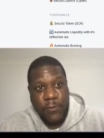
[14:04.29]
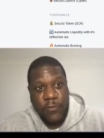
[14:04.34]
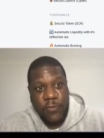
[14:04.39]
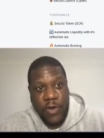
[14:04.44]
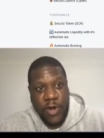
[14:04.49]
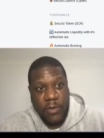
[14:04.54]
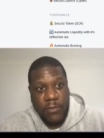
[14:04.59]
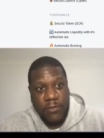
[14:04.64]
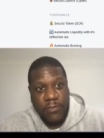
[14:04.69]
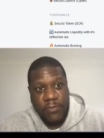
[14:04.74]

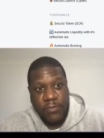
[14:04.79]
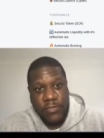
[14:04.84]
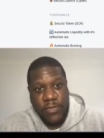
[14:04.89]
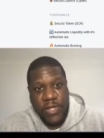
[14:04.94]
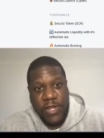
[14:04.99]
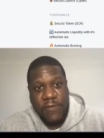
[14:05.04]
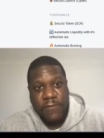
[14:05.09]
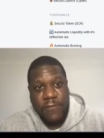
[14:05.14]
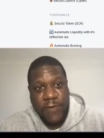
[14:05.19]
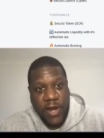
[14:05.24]
from
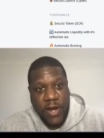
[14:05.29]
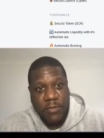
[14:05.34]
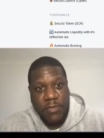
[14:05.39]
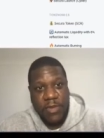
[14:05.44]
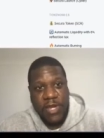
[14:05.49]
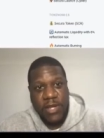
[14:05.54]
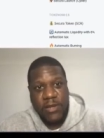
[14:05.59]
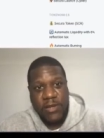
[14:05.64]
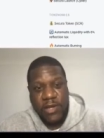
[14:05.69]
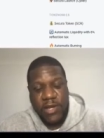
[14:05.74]
the
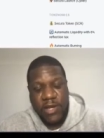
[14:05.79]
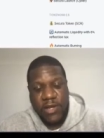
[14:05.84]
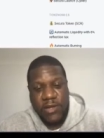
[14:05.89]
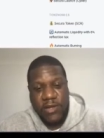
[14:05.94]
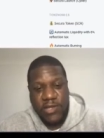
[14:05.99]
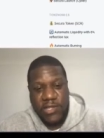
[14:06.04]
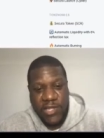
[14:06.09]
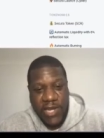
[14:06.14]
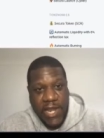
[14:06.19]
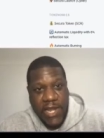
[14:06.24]
farming and
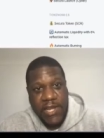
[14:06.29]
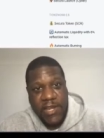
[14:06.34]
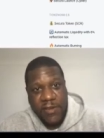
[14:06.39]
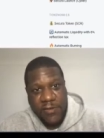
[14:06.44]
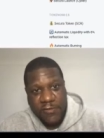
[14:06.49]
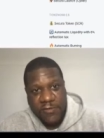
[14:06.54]
the staking